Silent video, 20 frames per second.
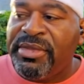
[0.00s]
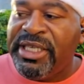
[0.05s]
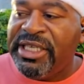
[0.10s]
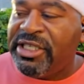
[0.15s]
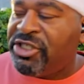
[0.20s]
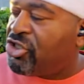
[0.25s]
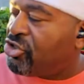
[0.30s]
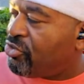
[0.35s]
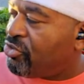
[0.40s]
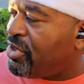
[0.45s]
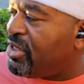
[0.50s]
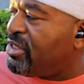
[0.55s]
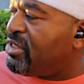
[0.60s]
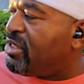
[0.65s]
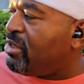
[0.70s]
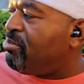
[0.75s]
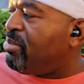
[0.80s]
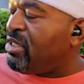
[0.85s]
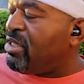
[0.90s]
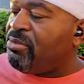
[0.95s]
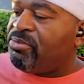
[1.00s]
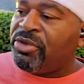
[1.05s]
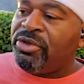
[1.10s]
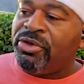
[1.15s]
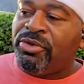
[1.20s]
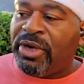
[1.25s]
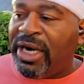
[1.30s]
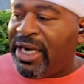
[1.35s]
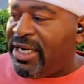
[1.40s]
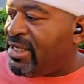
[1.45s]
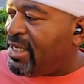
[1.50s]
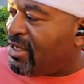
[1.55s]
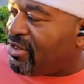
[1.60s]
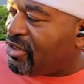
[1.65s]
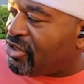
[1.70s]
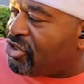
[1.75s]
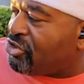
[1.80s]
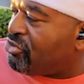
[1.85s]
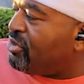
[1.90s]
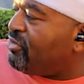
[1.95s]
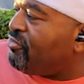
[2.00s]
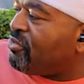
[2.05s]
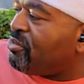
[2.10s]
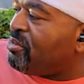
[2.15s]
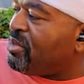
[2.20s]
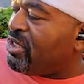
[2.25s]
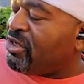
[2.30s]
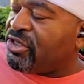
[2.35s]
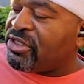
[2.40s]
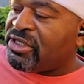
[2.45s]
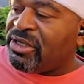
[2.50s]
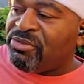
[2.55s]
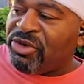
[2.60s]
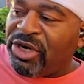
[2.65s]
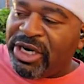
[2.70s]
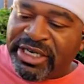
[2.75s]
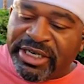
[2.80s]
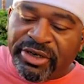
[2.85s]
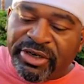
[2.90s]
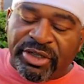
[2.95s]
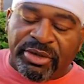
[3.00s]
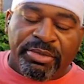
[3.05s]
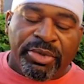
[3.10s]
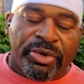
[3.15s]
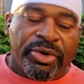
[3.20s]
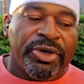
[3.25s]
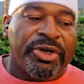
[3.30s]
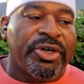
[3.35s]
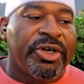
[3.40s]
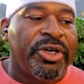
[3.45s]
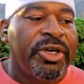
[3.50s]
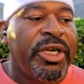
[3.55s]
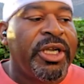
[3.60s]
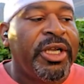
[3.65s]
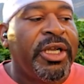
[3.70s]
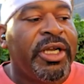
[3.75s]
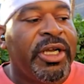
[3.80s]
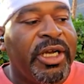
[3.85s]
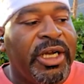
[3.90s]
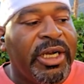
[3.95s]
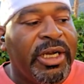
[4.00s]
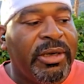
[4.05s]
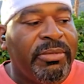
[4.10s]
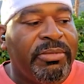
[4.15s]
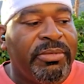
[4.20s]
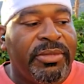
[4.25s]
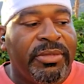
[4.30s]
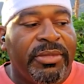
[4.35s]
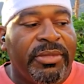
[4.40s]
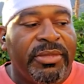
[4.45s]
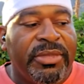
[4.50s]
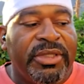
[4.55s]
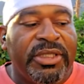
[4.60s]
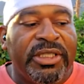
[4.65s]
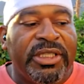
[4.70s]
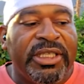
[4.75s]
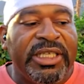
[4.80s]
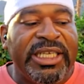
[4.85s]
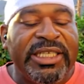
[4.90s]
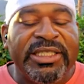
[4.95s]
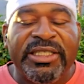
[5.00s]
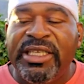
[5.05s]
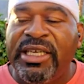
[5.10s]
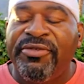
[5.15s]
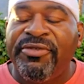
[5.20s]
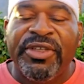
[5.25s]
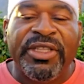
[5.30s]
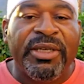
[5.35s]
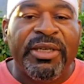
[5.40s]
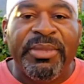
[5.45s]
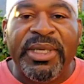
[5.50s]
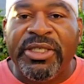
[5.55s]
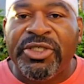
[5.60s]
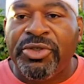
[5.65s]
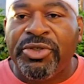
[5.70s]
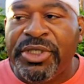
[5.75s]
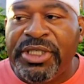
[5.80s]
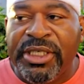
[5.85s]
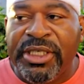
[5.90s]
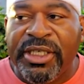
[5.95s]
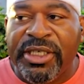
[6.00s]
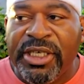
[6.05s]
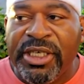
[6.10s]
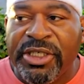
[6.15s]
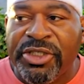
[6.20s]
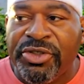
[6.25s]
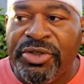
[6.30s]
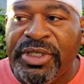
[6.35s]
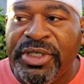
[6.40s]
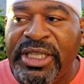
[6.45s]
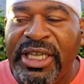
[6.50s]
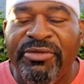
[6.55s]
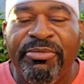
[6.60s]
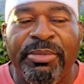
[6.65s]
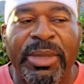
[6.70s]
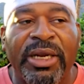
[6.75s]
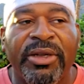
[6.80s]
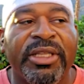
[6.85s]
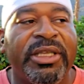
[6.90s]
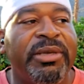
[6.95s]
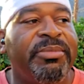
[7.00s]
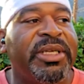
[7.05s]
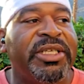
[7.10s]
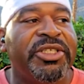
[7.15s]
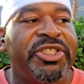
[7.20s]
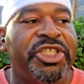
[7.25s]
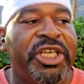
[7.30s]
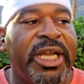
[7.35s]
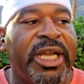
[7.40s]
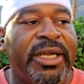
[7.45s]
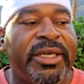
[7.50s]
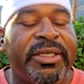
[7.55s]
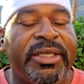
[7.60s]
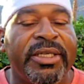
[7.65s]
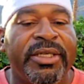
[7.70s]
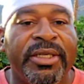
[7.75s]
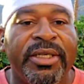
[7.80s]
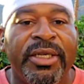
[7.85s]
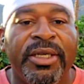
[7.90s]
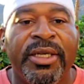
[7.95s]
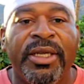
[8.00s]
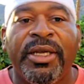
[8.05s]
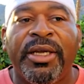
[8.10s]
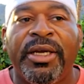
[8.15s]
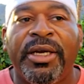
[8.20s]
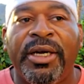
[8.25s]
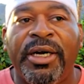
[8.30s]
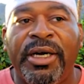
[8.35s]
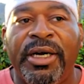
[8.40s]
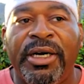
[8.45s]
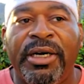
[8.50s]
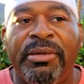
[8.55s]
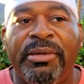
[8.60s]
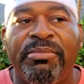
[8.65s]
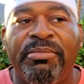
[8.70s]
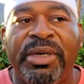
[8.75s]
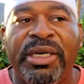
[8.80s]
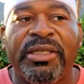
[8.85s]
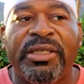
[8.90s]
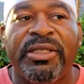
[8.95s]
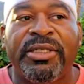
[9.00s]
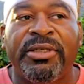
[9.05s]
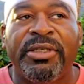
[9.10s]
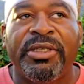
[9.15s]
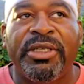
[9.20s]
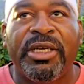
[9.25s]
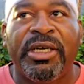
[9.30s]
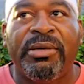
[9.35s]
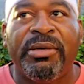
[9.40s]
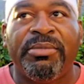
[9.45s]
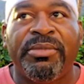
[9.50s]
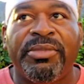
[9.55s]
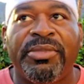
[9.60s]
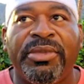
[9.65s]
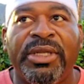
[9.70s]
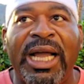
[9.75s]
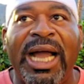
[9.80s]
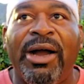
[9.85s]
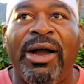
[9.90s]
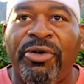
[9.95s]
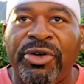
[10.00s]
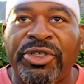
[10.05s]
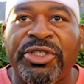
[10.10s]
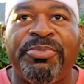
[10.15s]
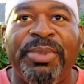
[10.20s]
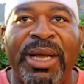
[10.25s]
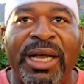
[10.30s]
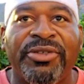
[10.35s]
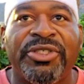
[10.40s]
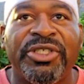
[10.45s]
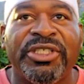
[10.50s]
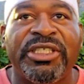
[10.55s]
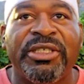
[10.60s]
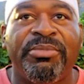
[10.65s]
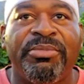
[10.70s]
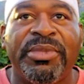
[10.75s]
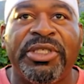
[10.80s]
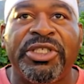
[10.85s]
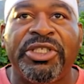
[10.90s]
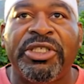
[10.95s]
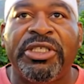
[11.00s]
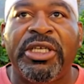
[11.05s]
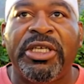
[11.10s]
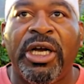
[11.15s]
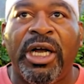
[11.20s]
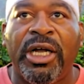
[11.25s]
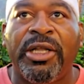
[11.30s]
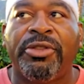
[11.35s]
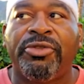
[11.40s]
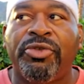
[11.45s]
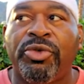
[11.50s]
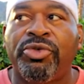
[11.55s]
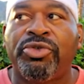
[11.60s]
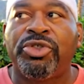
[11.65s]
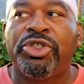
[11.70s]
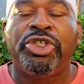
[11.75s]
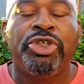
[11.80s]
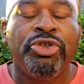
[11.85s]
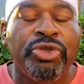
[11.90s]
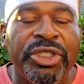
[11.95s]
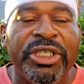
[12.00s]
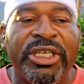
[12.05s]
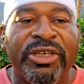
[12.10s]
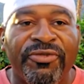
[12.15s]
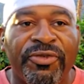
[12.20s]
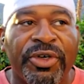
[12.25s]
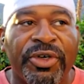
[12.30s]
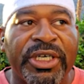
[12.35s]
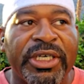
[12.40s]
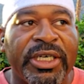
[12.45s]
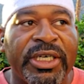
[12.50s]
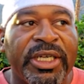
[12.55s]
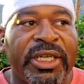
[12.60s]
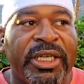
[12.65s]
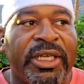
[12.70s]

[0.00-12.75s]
entry to people right down the street from here because I'm right near the border. He's given them entry to the country. They've barely been checked. But our spouses have been gone through two different